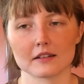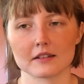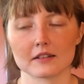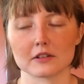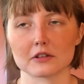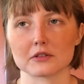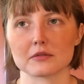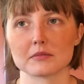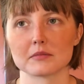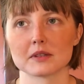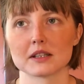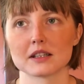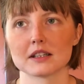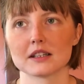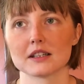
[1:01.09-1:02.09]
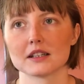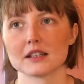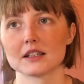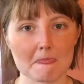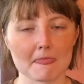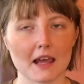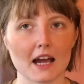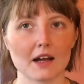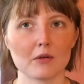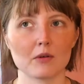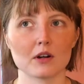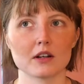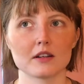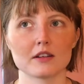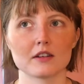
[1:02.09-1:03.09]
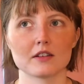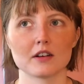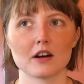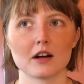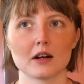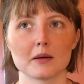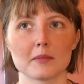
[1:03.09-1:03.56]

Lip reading: So I wanted to talk